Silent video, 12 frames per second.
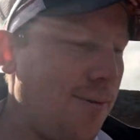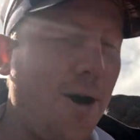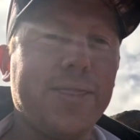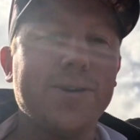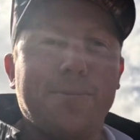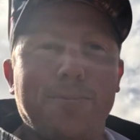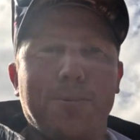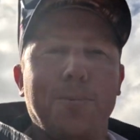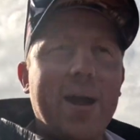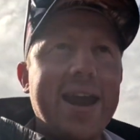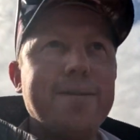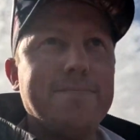what the
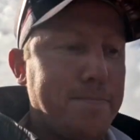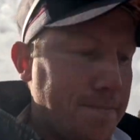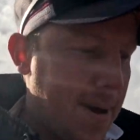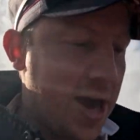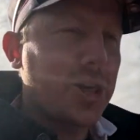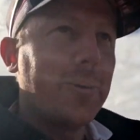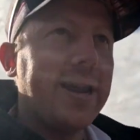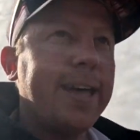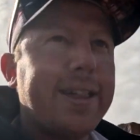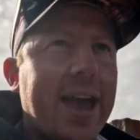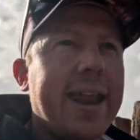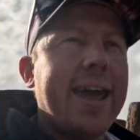wind measurement
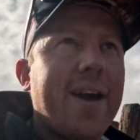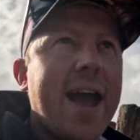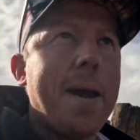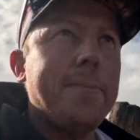is out here,